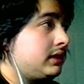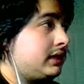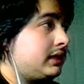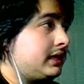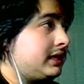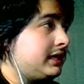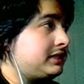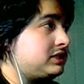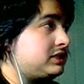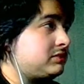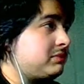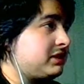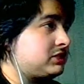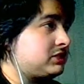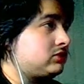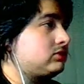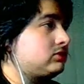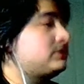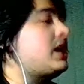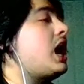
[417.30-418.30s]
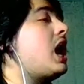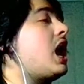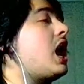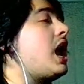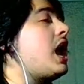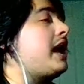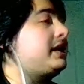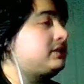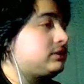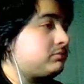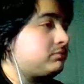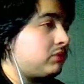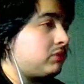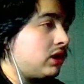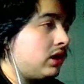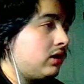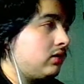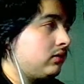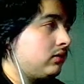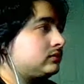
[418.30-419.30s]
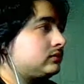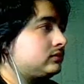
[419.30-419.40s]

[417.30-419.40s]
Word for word: it just makes no sense, bro.